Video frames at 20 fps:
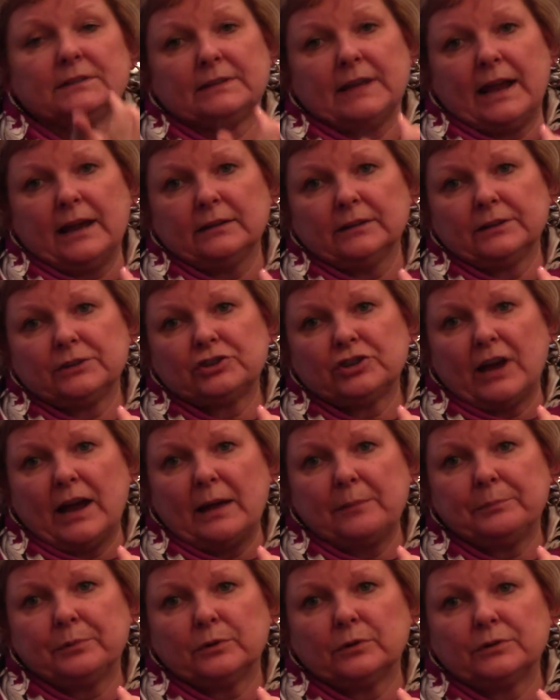Salad
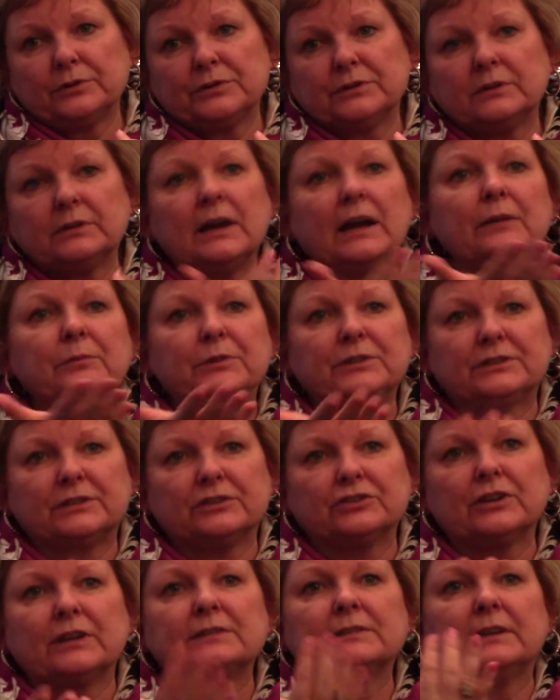choppers. I would
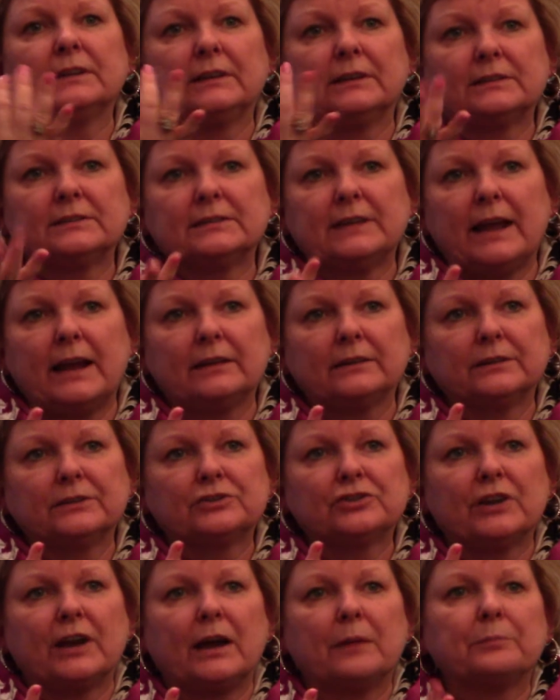suggest they get salad
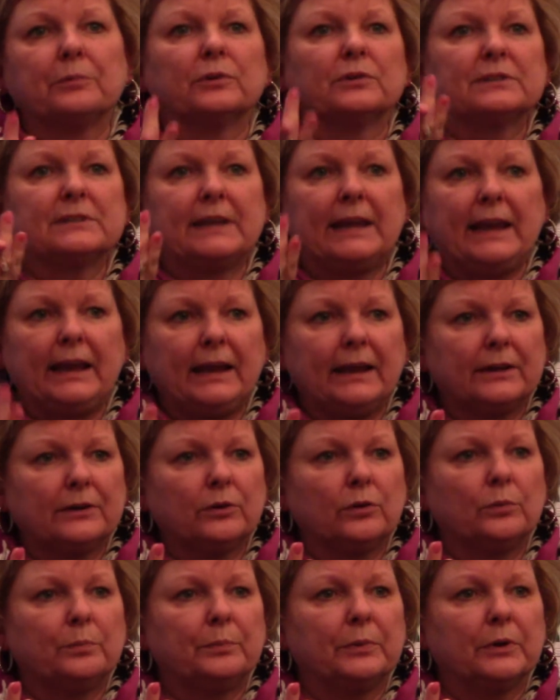choppers, can
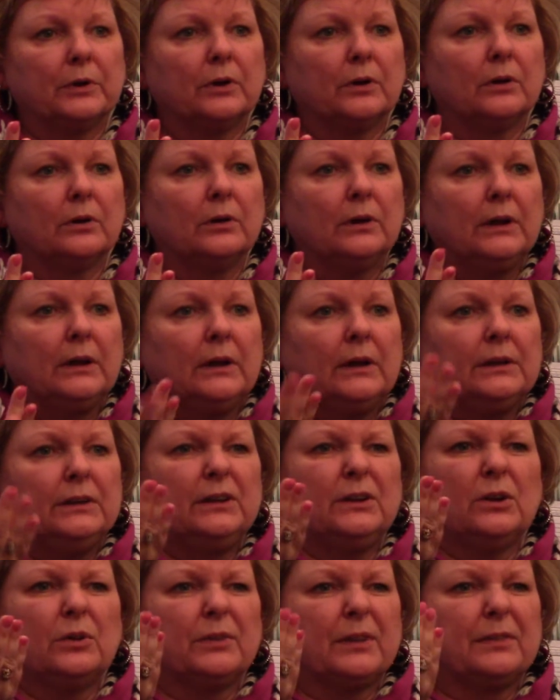opener,
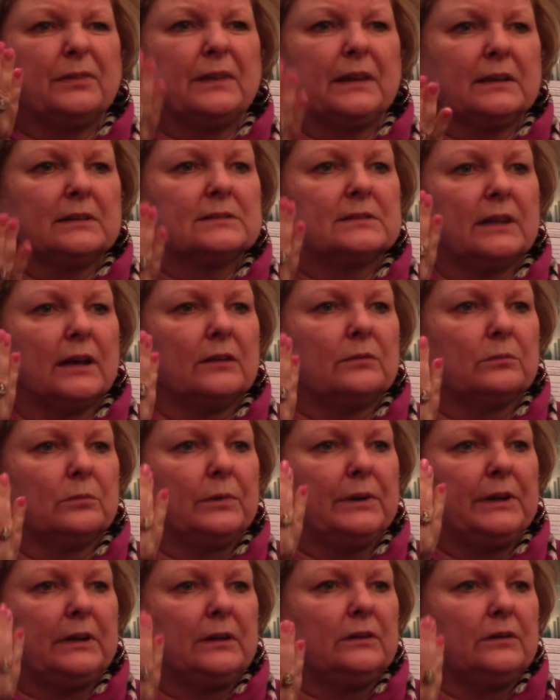you know, the things that
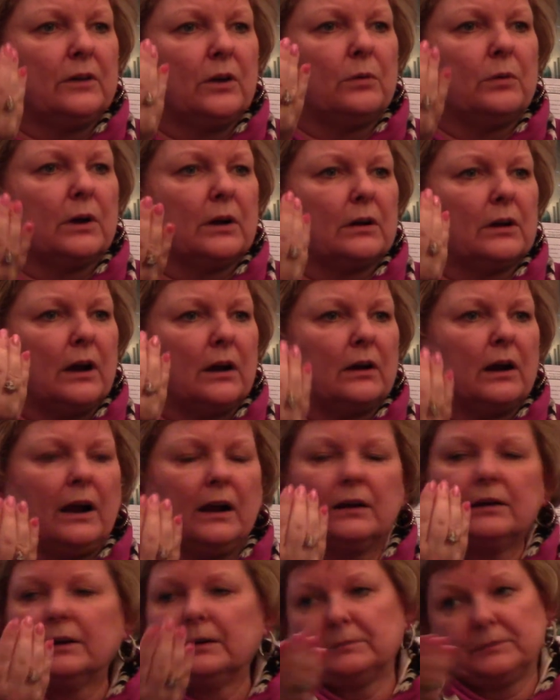we know
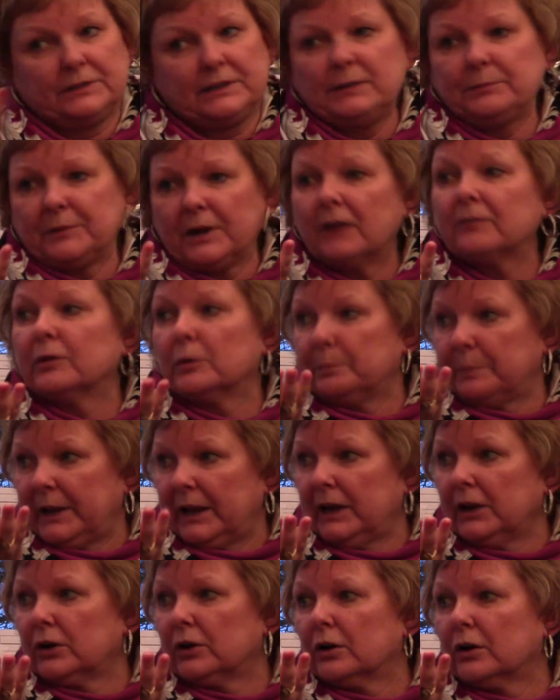are deep covered
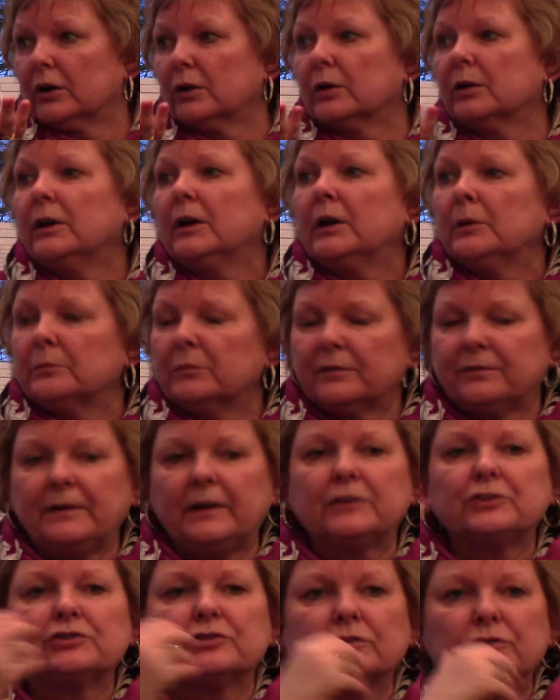baker,
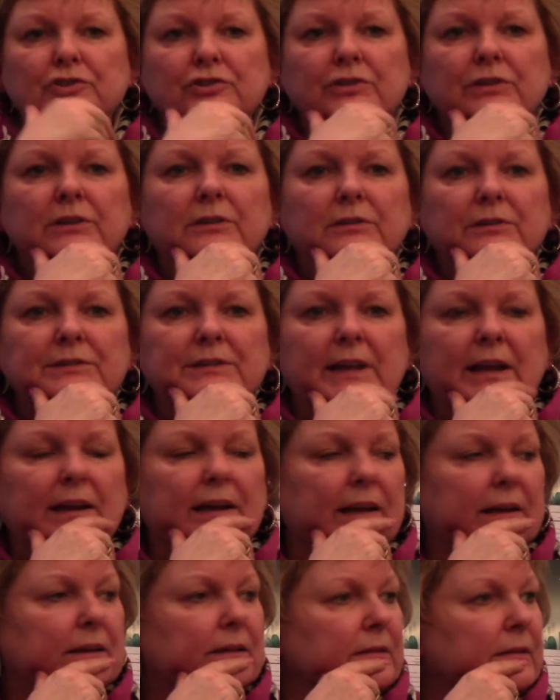professional shears, that
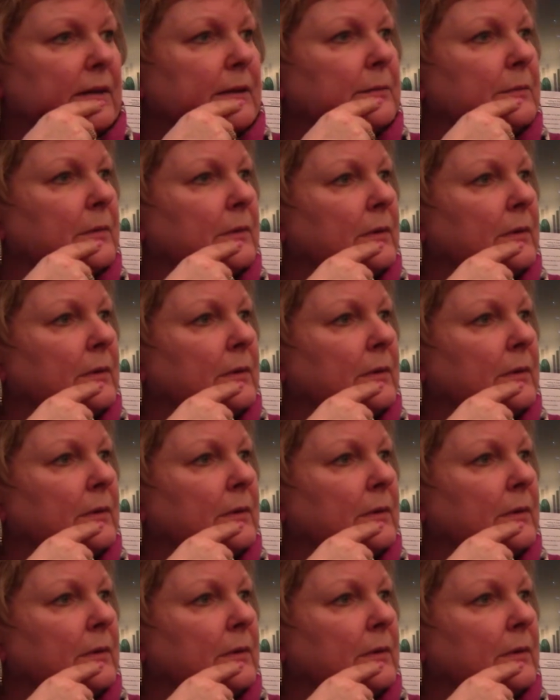kind of thing.